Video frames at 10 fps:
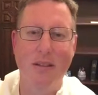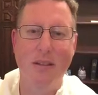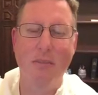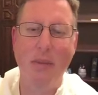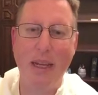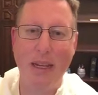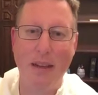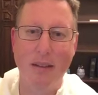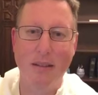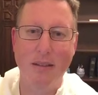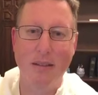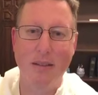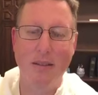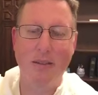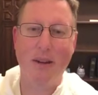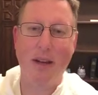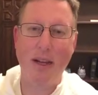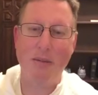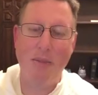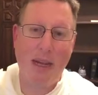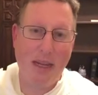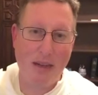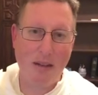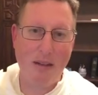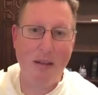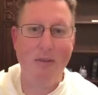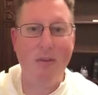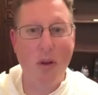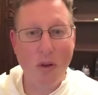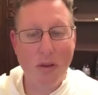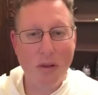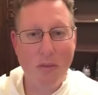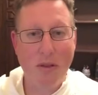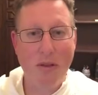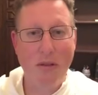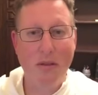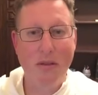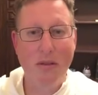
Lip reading: to me, for I am naked and vulnerable.